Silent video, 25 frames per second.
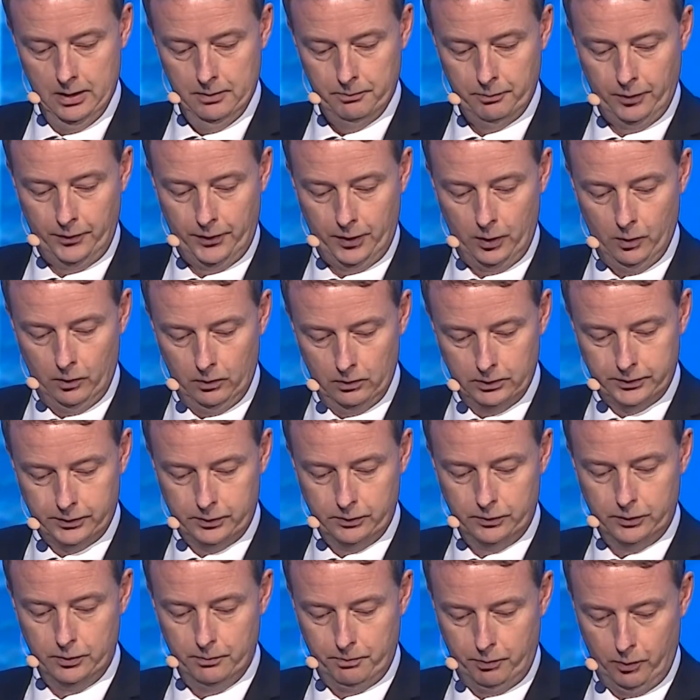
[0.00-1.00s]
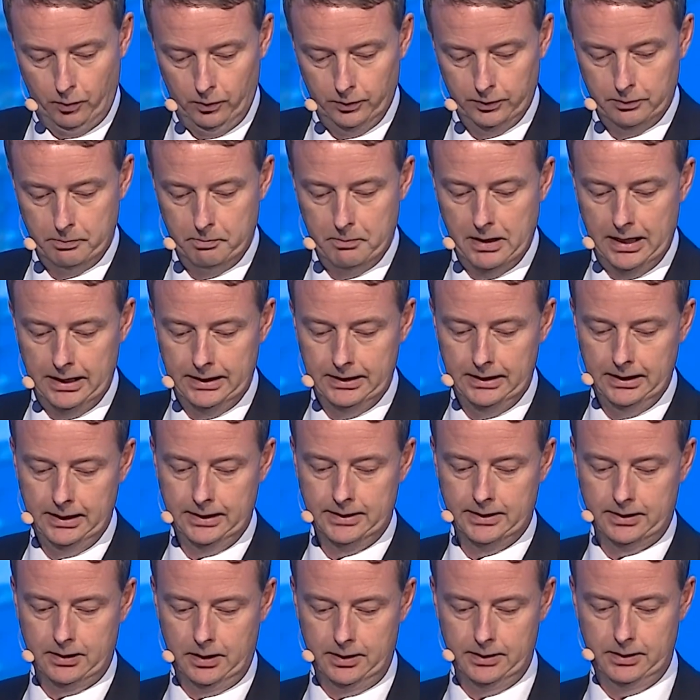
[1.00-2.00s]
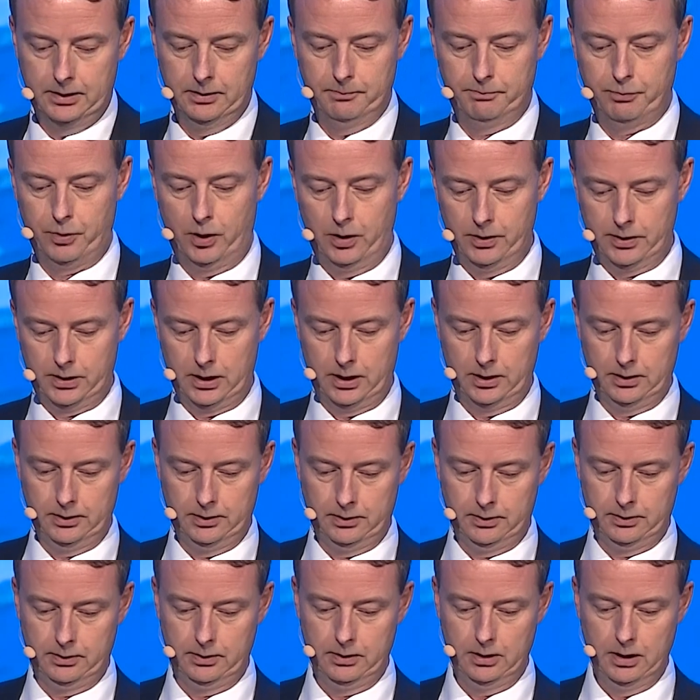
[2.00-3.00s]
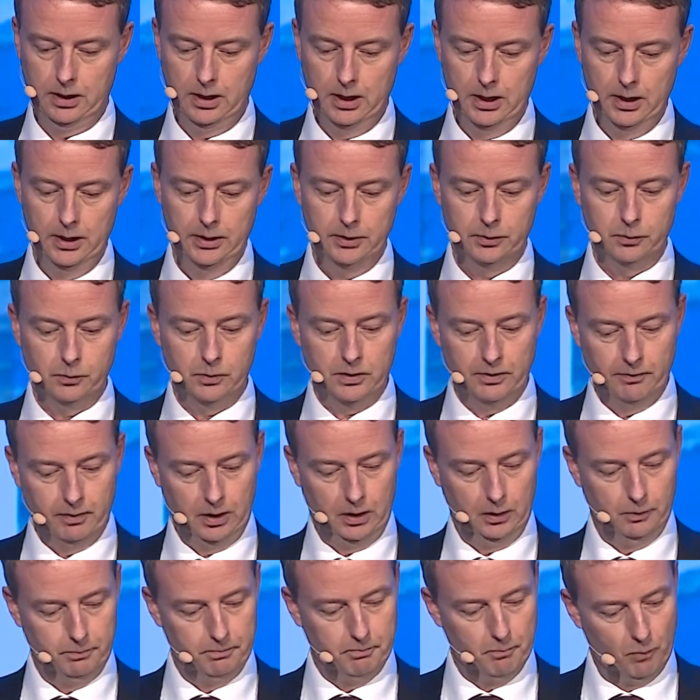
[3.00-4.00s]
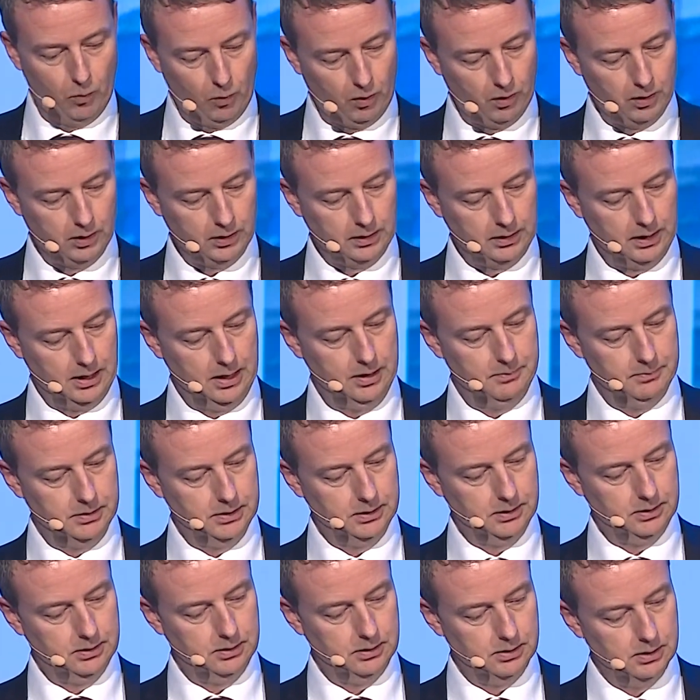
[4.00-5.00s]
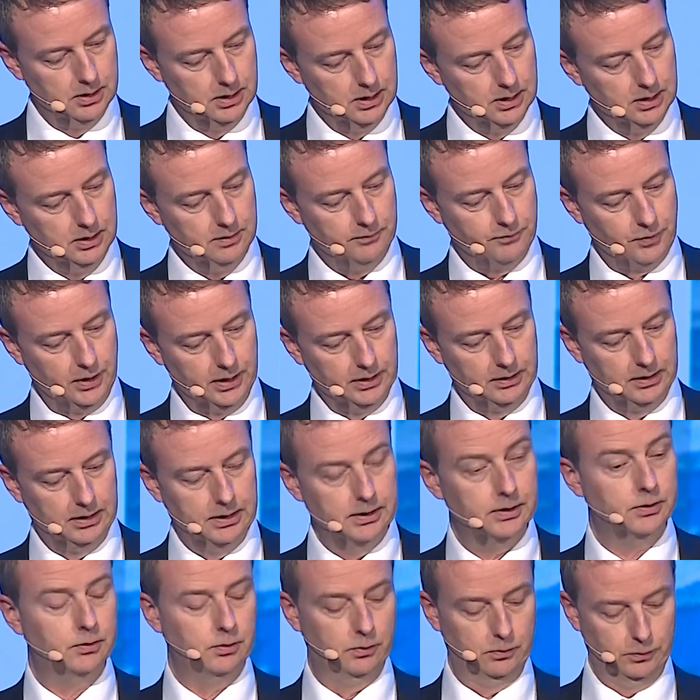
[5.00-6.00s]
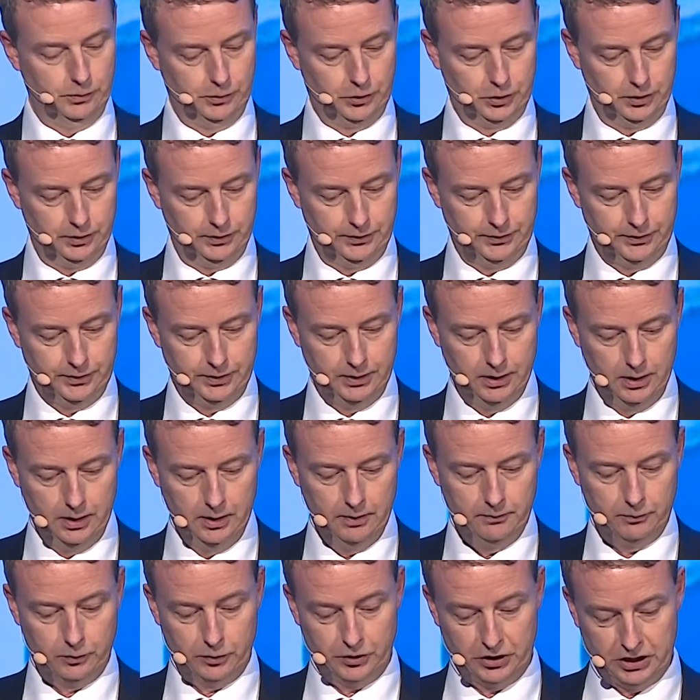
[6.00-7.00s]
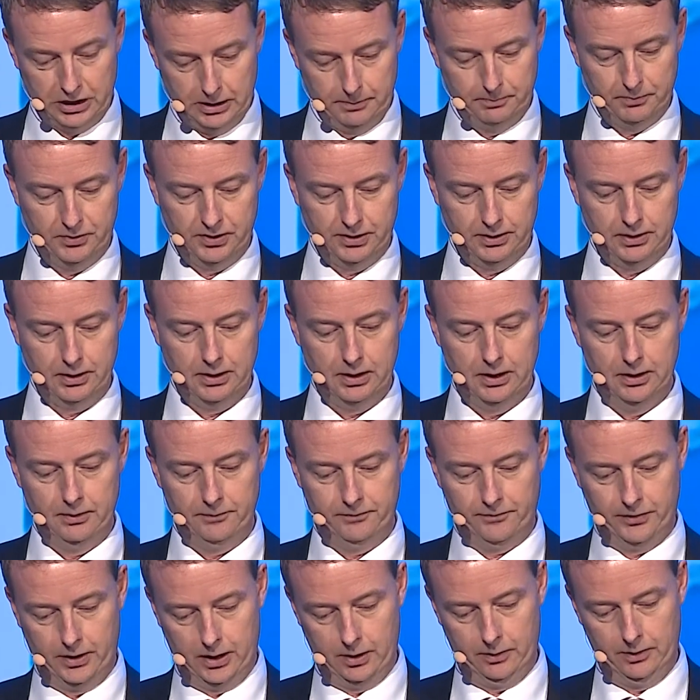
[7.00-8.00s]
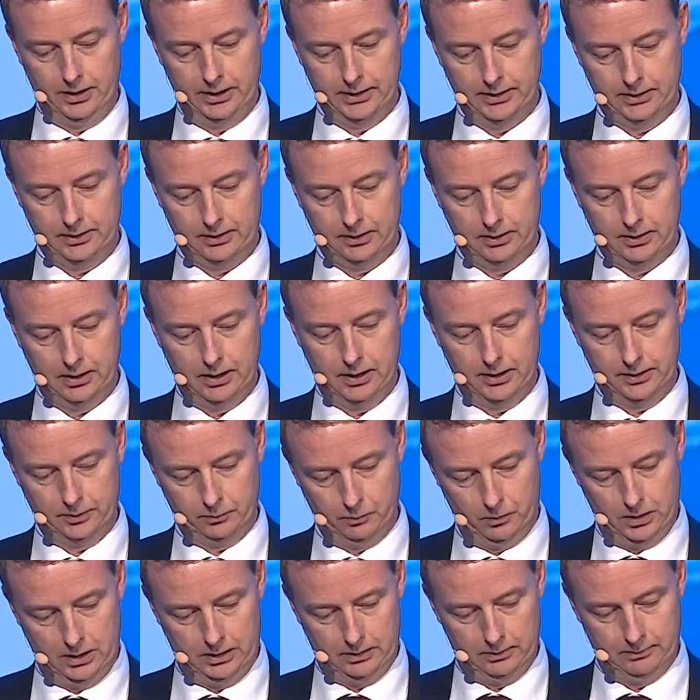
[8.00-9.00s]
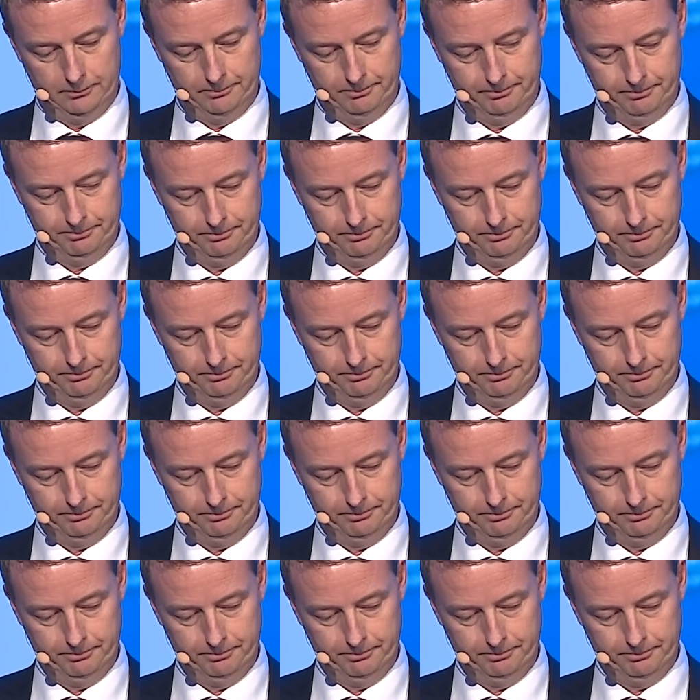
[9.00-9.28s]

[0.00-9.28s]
But they also support many exciting projects to develop more climate friendly solutions for ships and ferries as well.